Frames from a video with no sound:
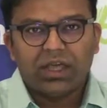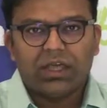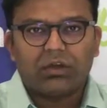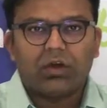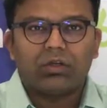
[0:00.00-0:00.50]

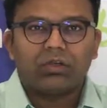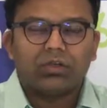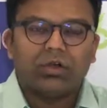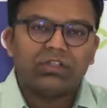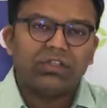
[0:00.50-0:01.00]
and
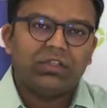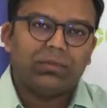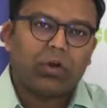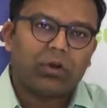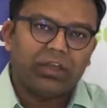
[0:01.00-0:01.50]
causing the
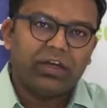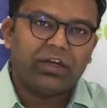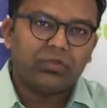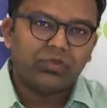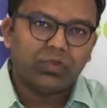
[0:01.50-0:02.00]
borrowing
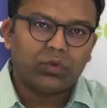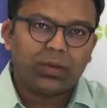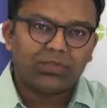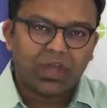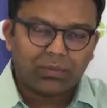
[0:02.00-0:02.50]
rate to shoot
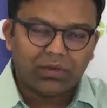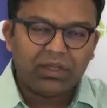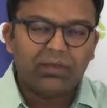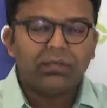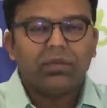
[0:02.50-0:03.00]
up
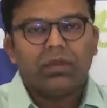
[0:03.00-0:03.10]
sharply.